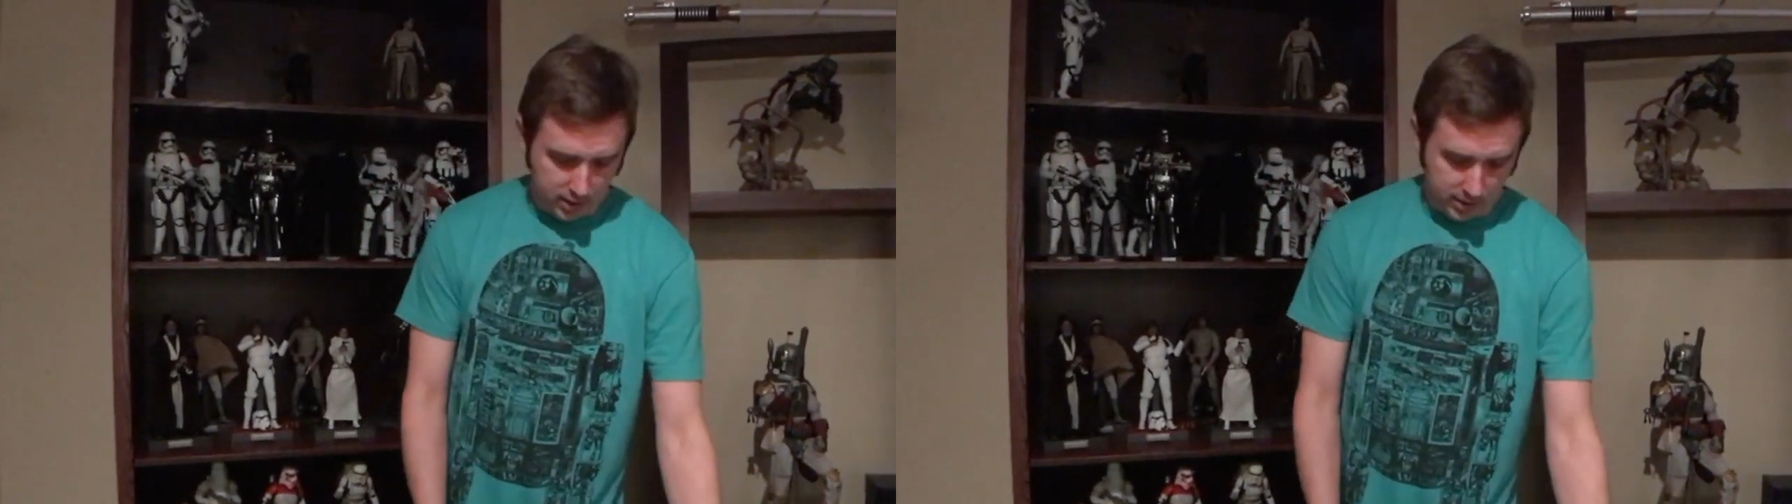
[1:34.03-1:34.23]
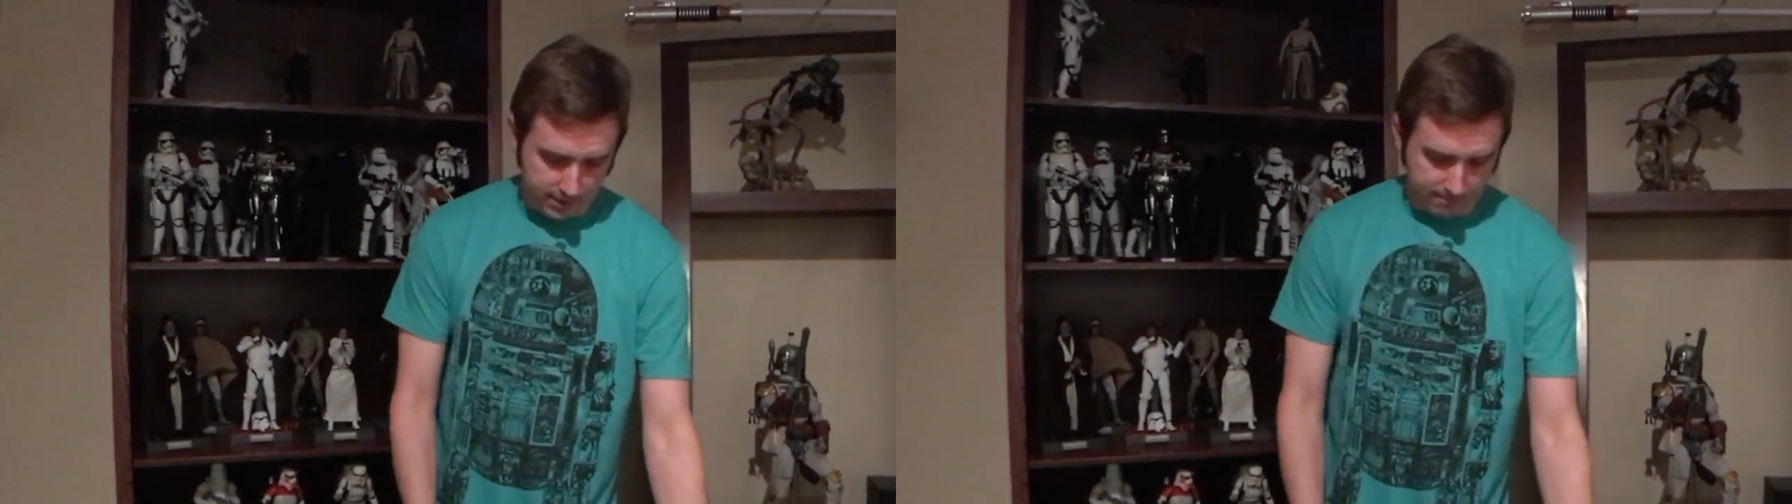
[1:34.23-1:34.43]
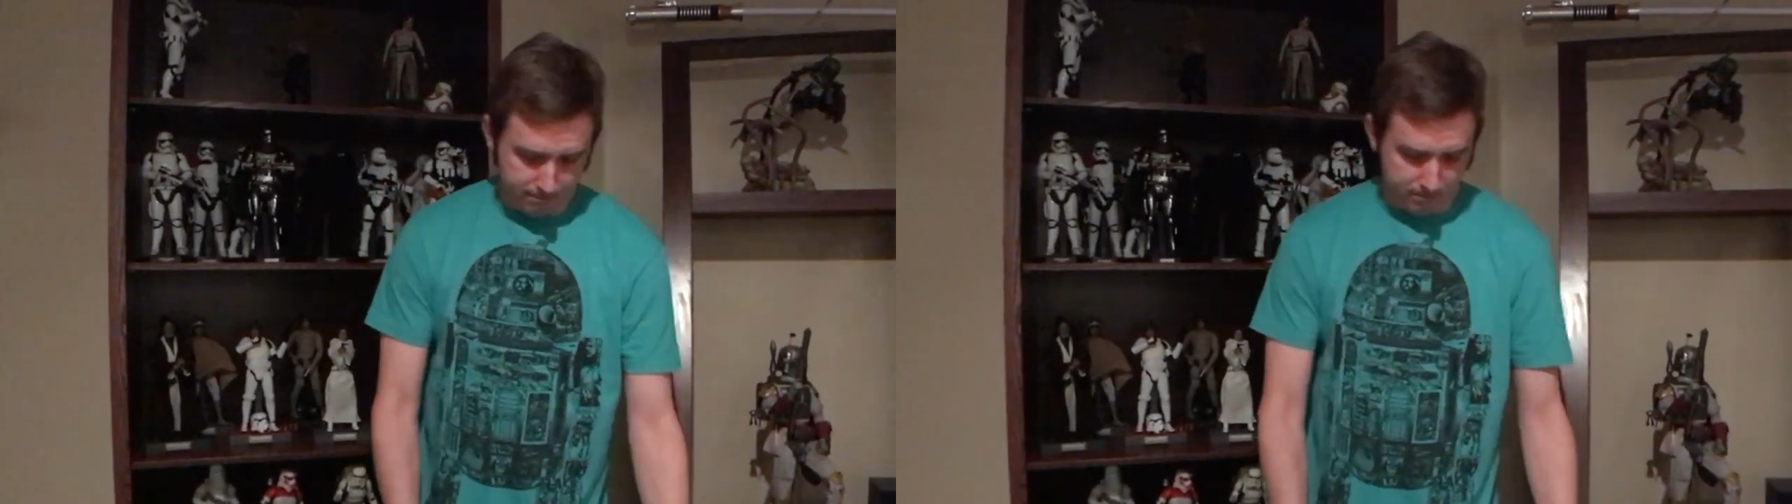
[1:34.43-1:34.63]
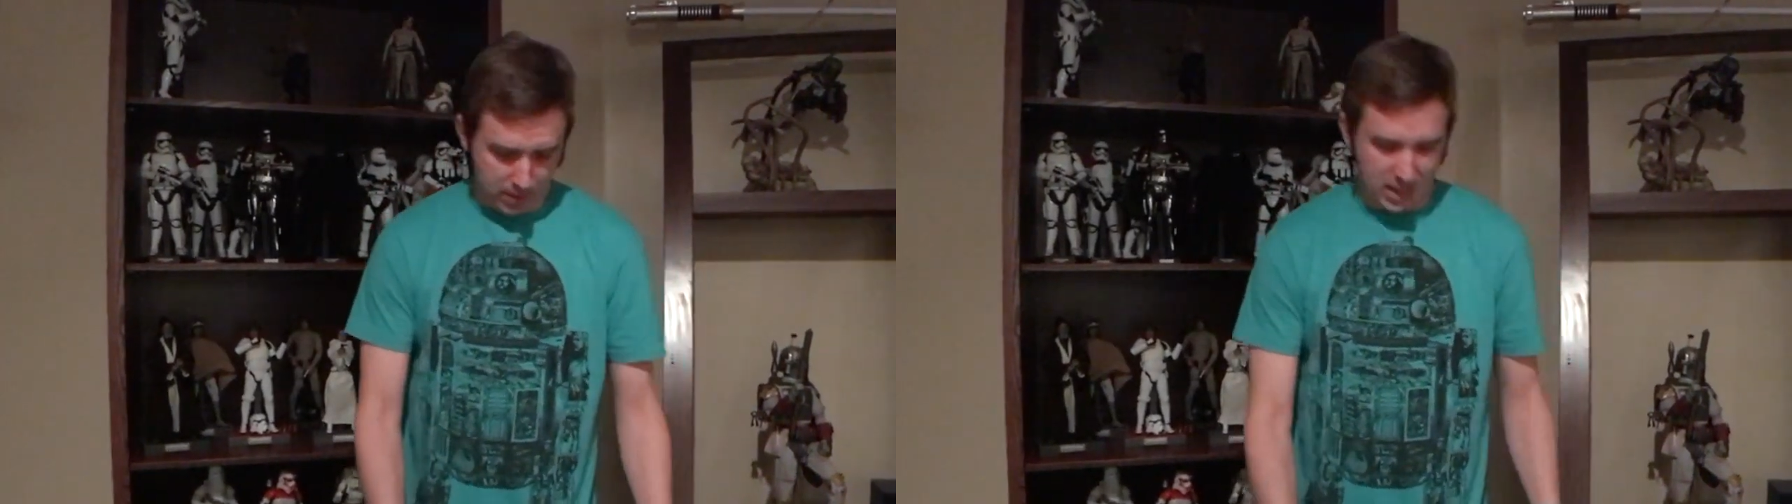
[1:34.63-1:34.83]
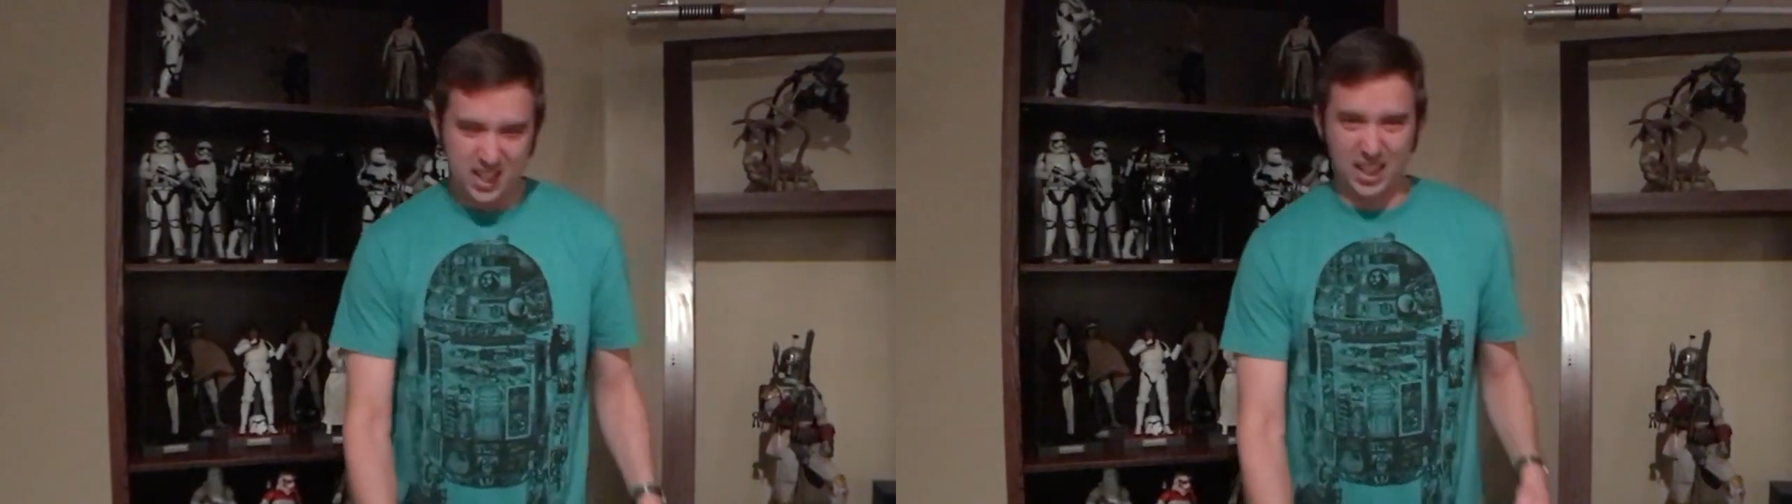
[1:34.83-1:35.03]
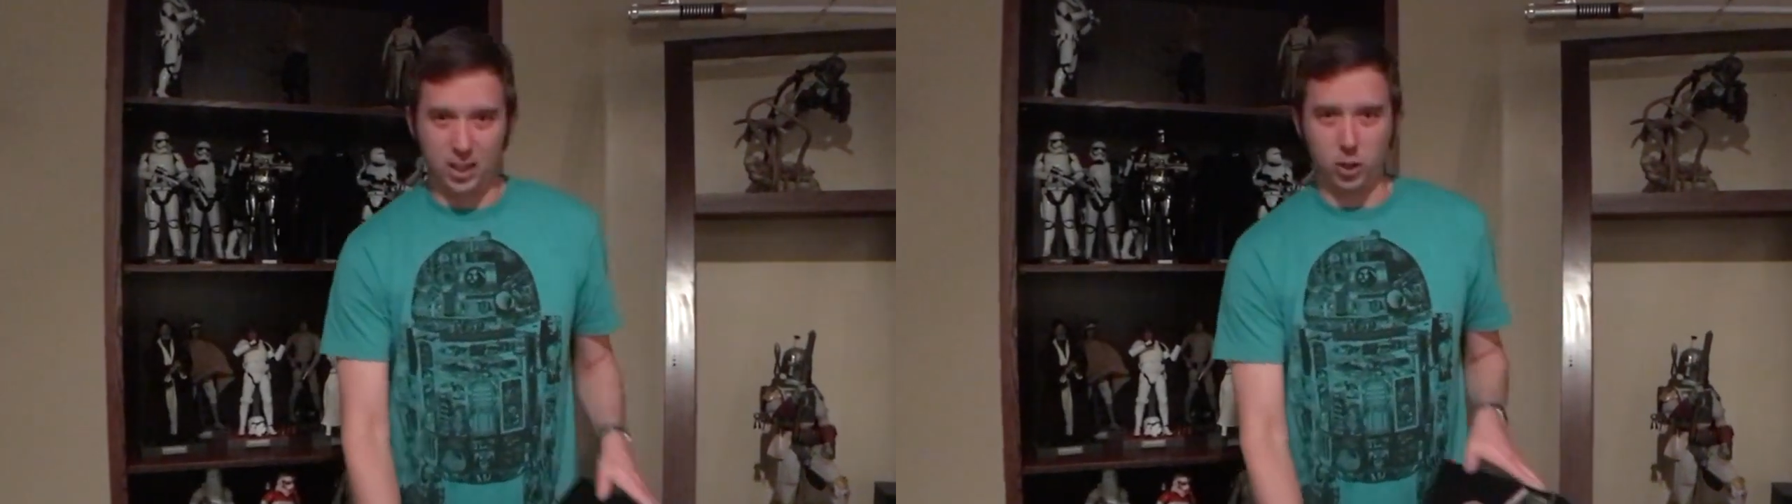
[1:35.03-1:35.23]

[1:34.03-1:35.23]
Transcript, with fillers: Um, I just think it